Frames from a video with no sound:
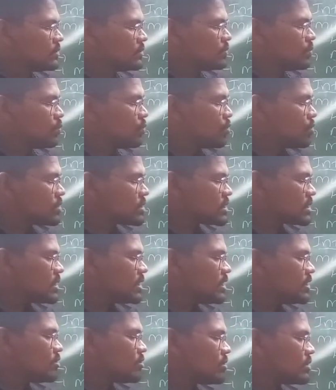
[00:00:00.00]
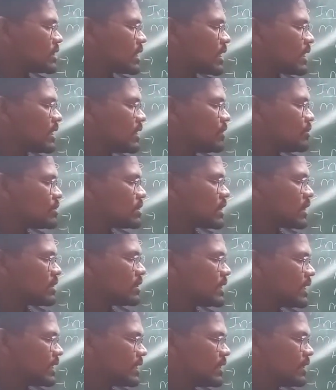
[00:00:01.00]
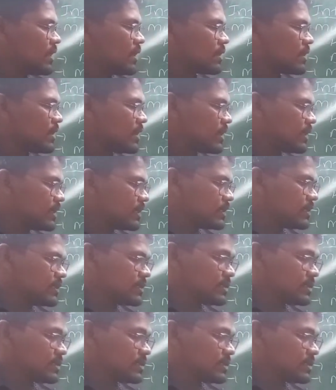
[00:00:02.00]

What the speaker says: mostly those are leaves on dead organic